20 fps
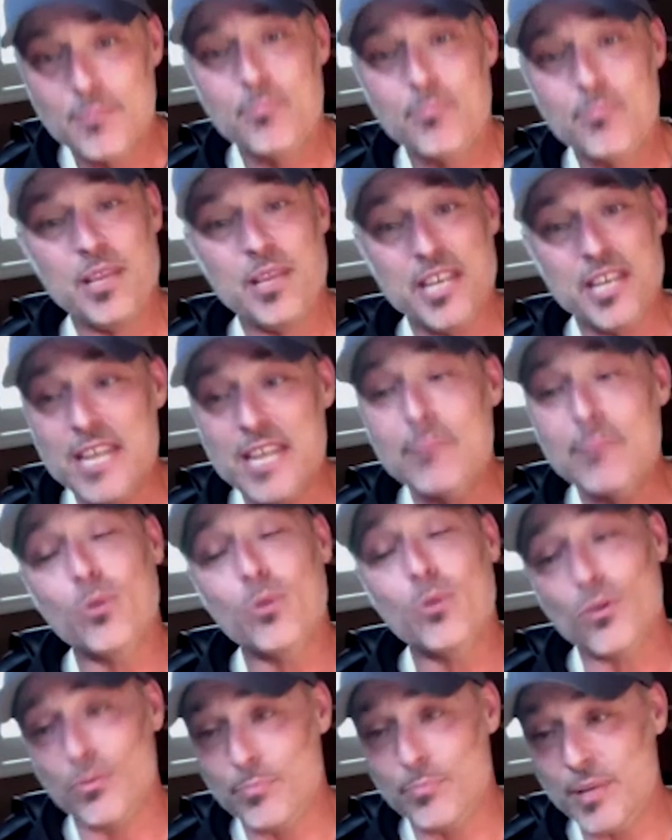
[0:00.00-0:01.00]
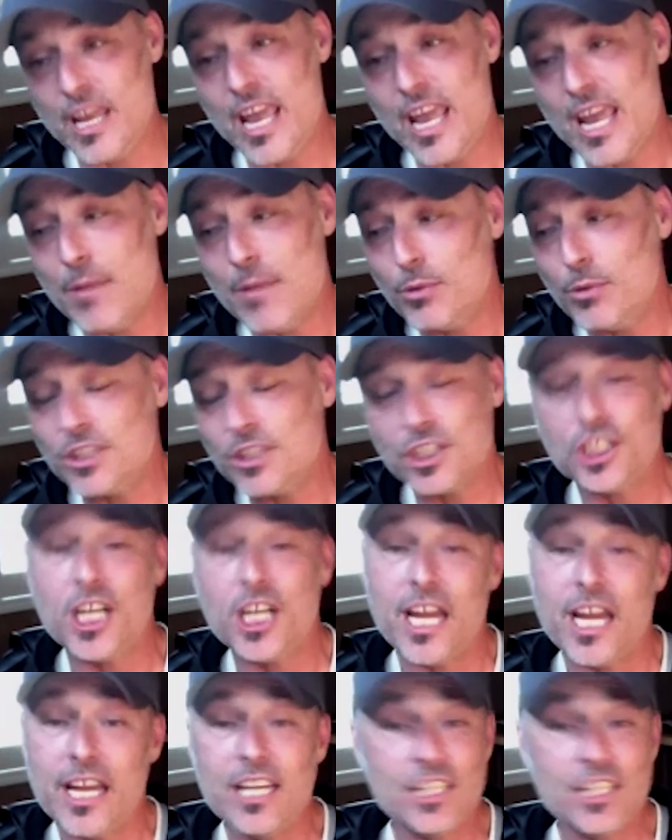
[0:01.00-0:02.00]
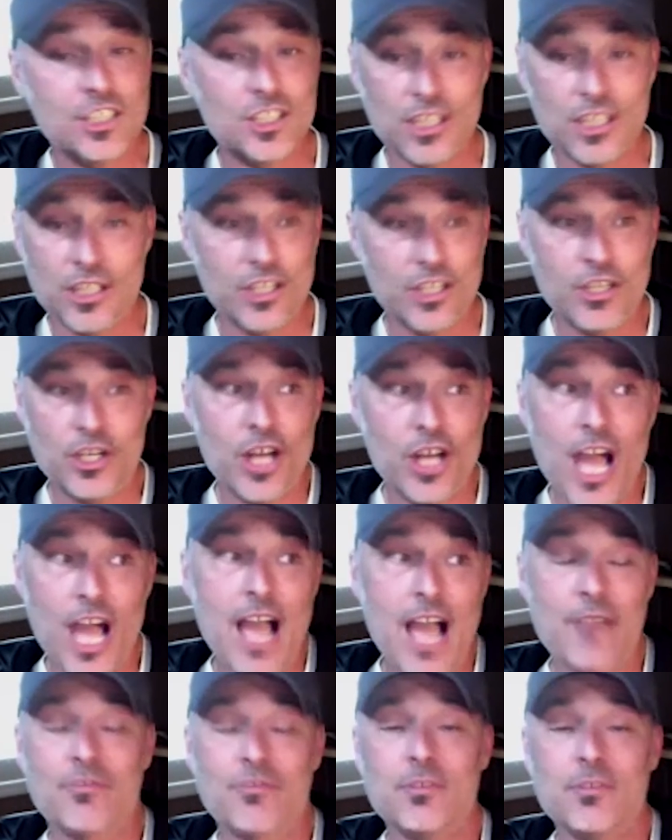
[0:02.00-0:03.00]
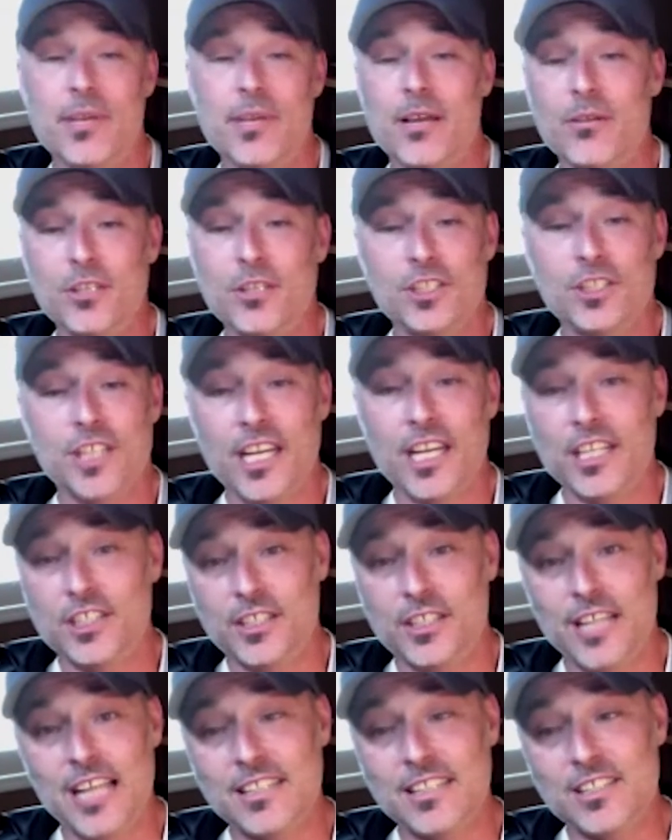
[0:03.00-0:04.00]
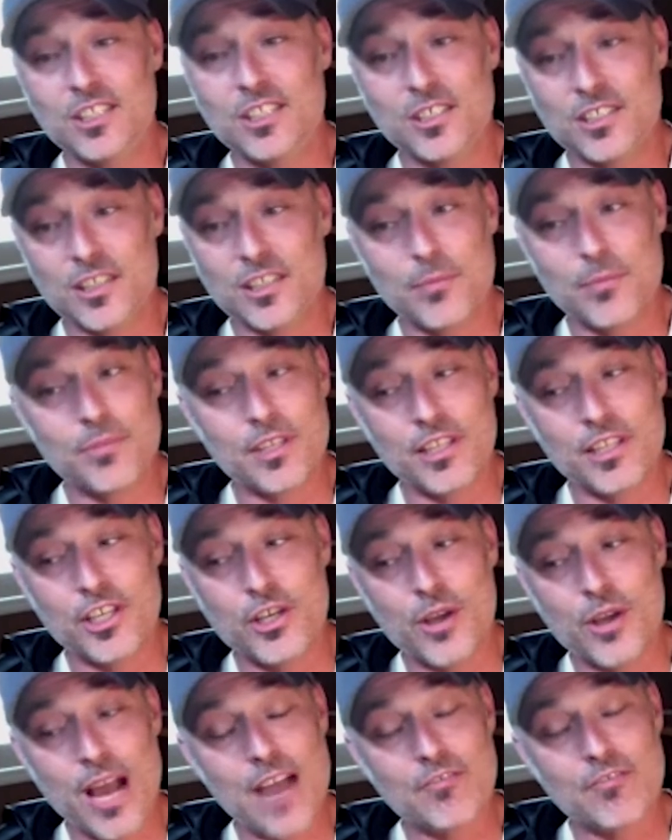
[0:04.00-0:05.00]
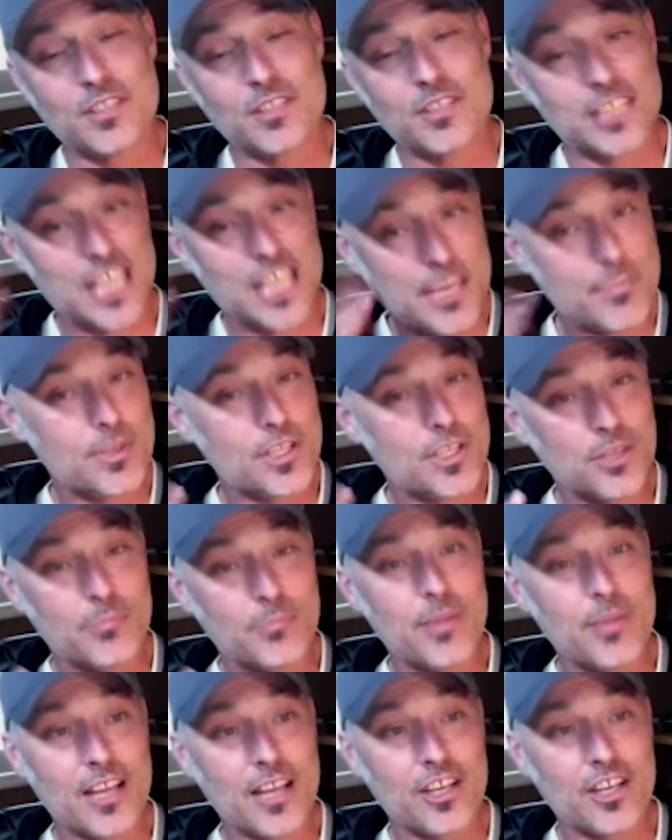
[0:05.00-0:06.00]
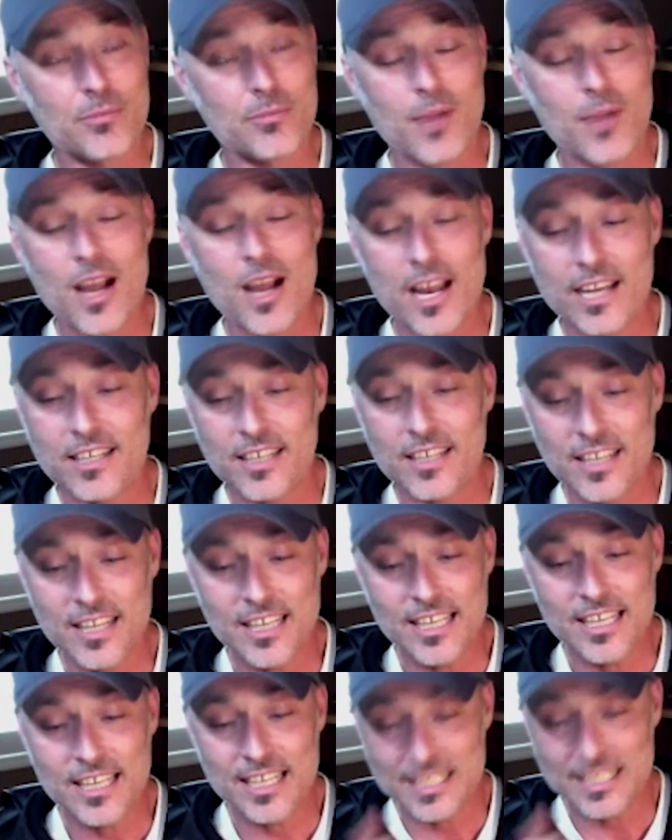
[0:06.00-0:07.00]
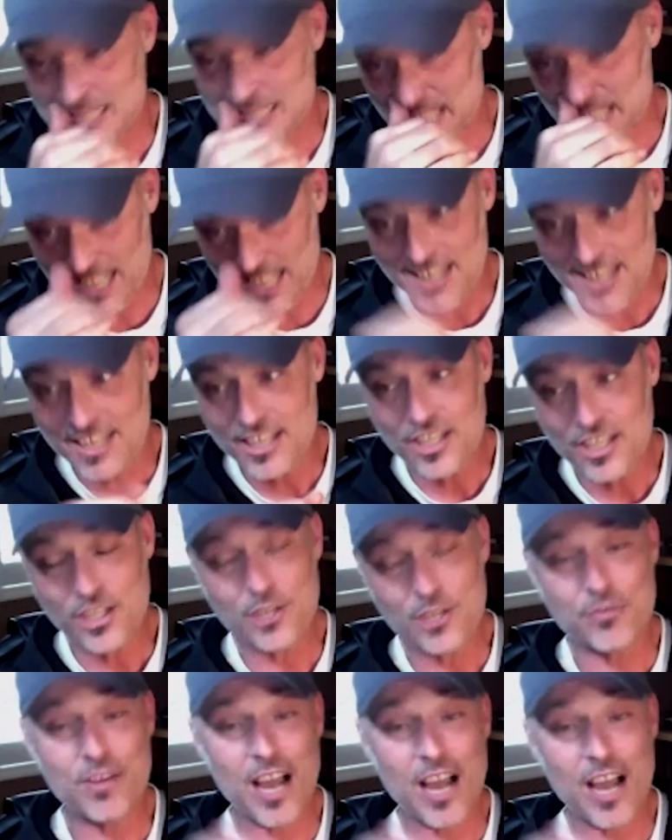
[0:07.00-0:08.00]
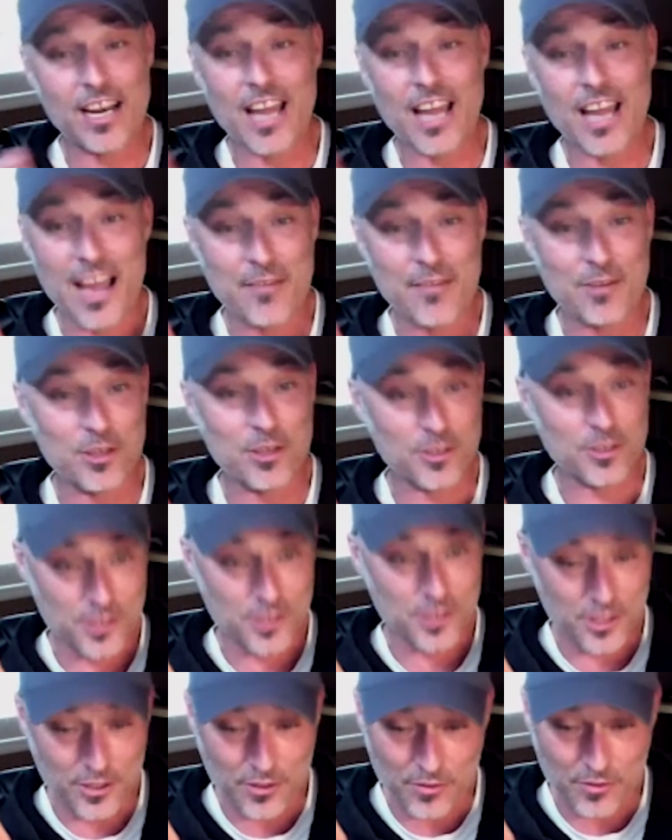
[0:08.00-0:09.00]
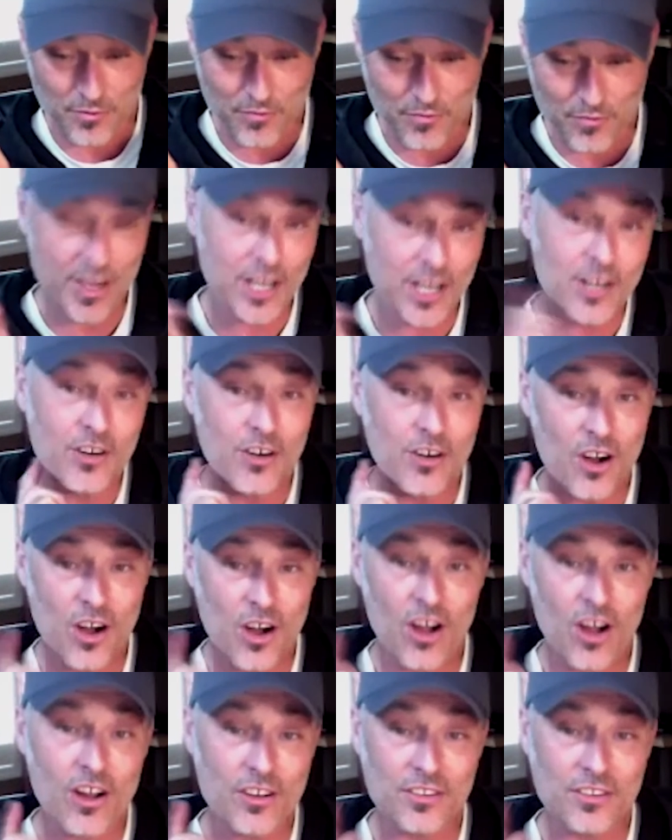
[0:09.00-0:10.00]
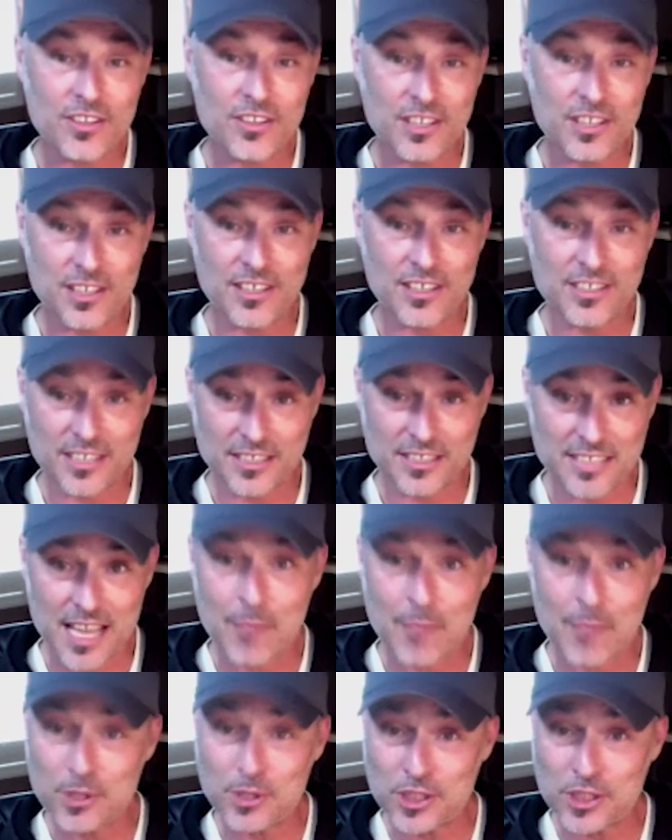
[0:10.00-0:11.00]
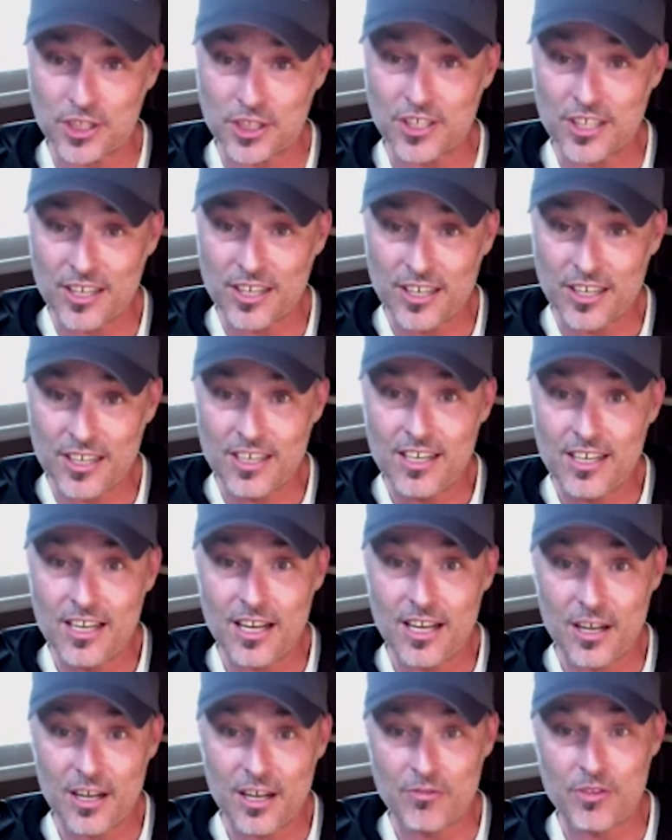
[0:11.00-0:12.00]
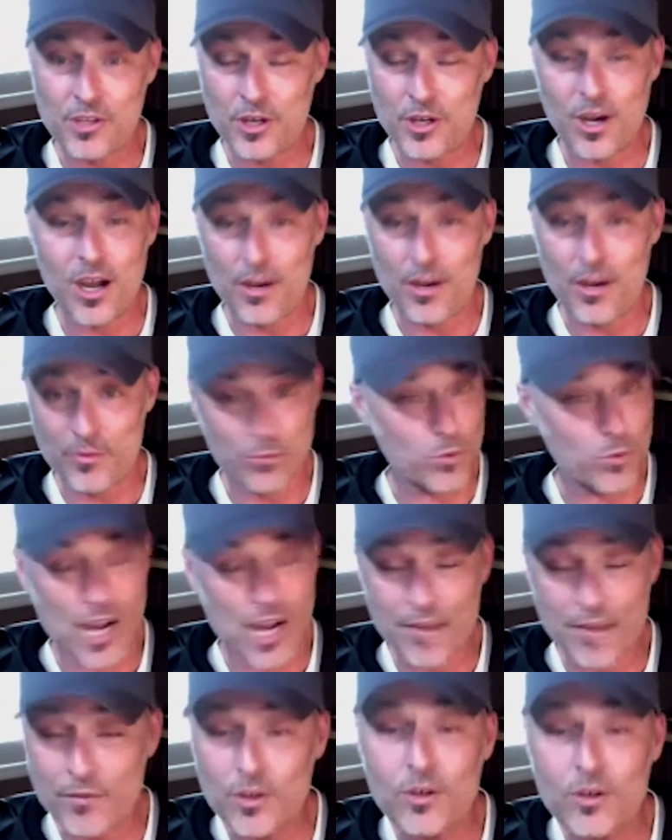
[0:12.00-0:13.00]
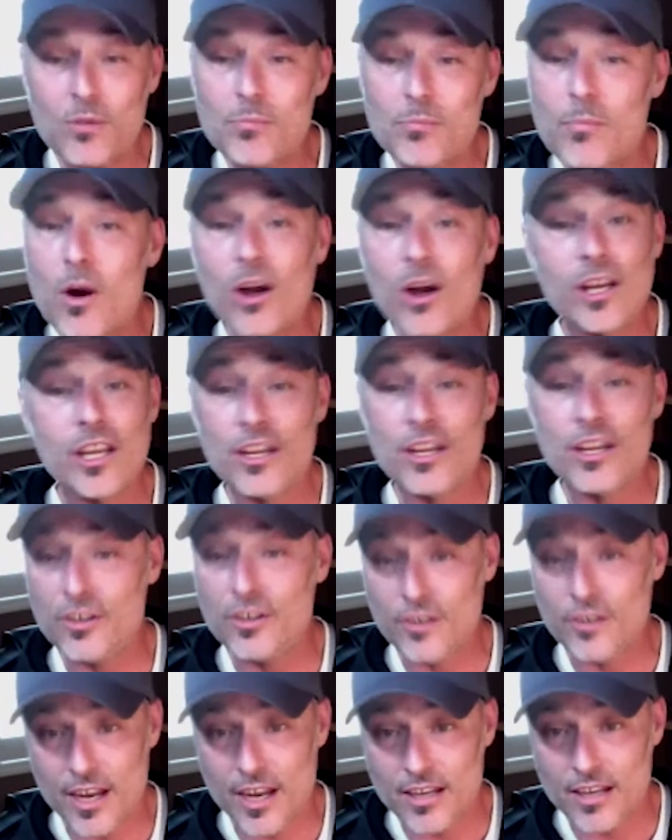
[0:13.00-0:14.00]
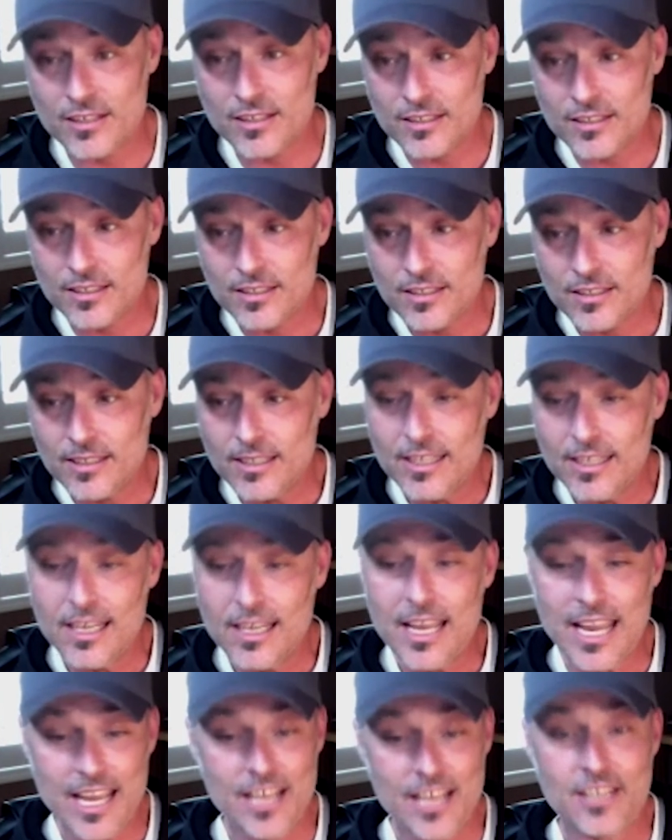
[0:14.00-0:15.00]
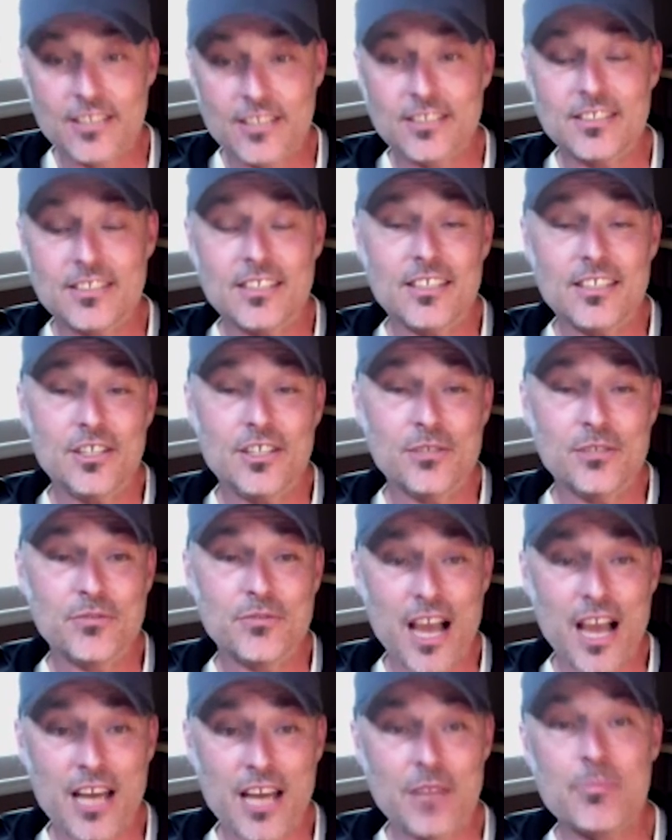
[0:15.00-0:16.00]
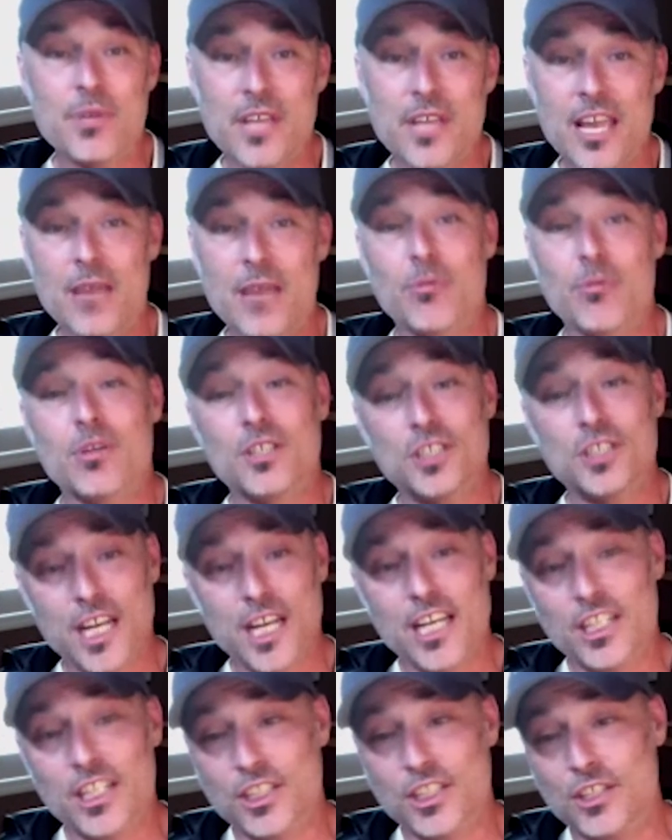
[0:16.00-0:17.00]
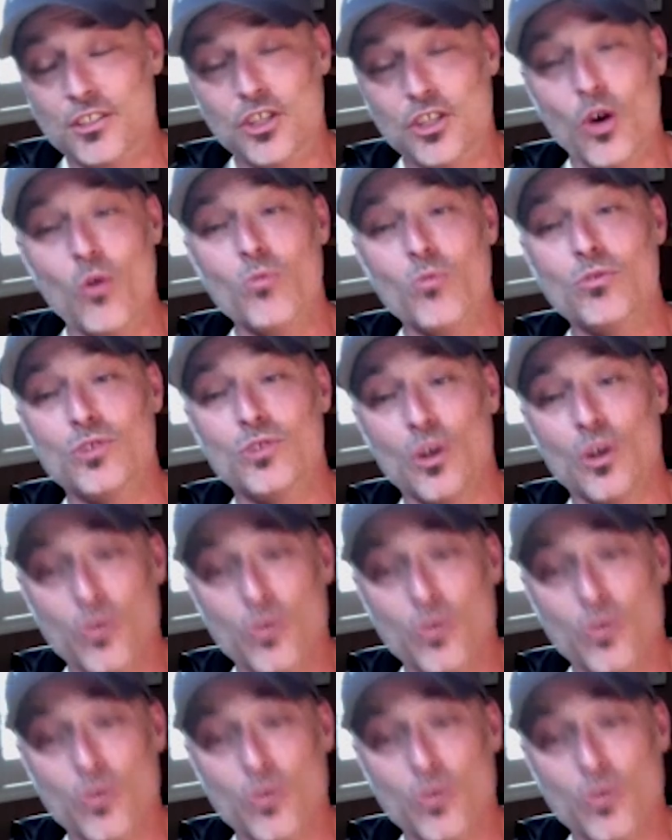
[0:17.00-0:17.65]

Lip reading: be nimble, be able to change. You have to be able to change. And that's just something that you have to keep in your back of your mind, is that you've got to have your finger on the temperature of whatever market you're in, and you've got to be able to change. You don't